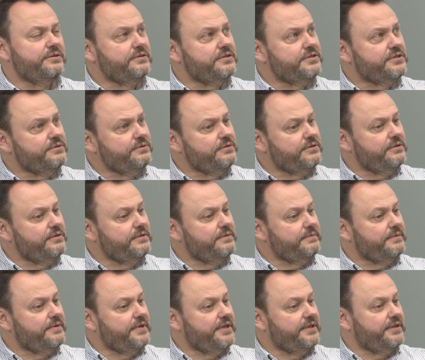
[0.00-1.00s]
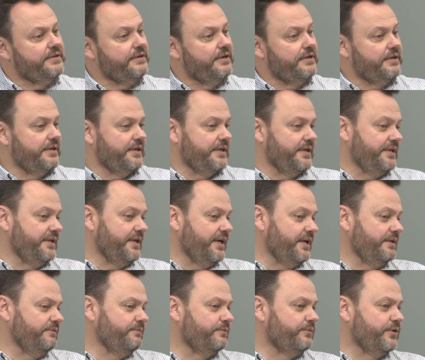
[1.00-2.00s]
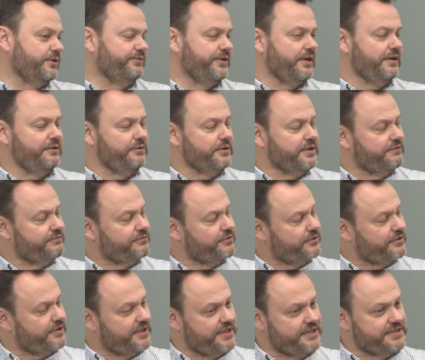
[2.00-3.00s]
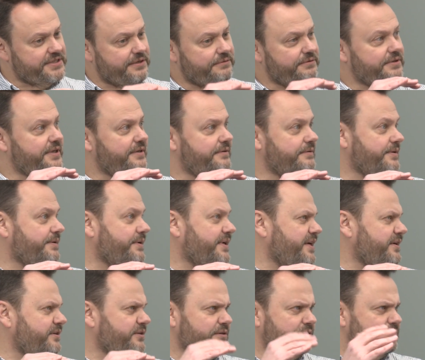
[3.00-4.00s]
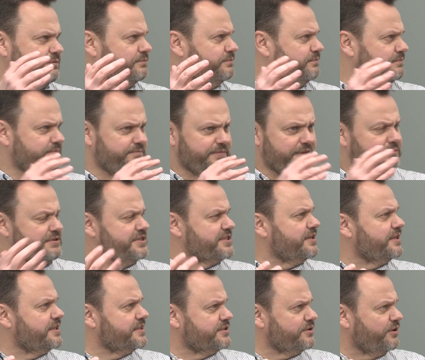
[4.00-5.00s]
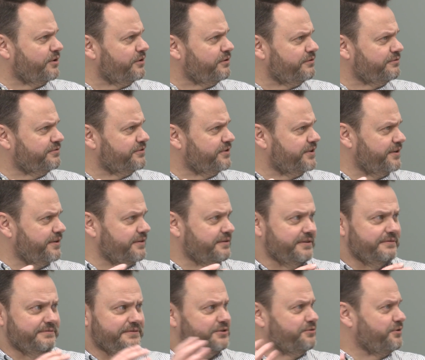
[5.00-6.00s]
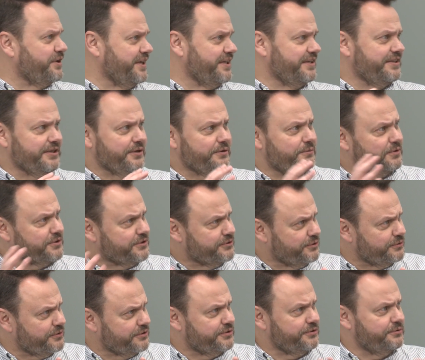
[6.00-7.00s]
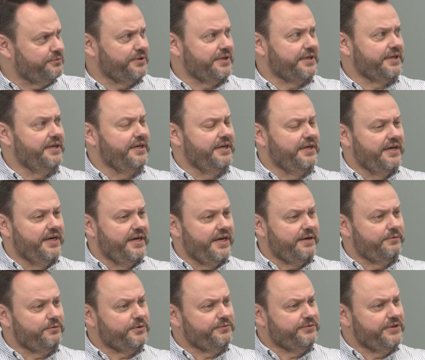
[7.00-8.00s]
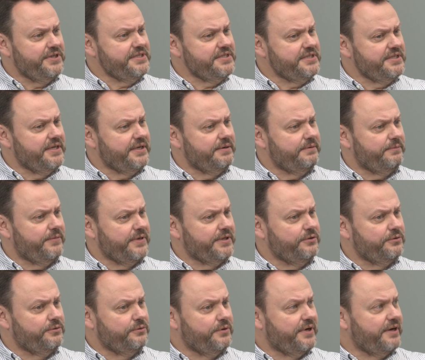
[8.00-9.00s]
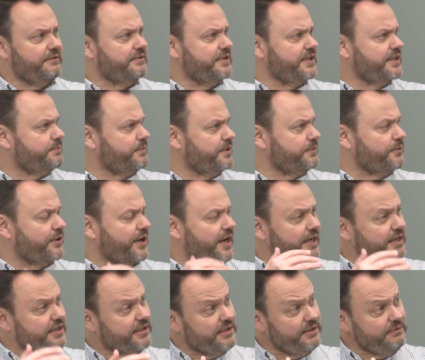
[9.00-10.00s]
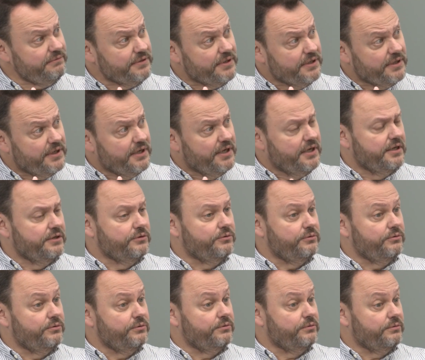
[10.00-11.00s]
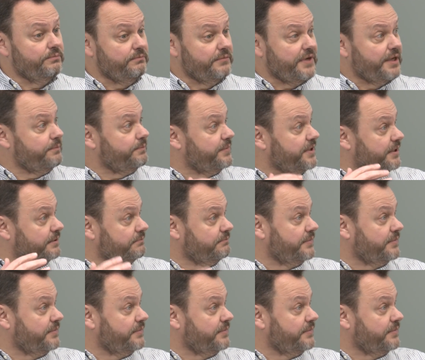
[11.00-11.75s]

So in the end, what we are looking for is the results after trading or what you are doing. And what we see when you do have a little bit more active, you maybe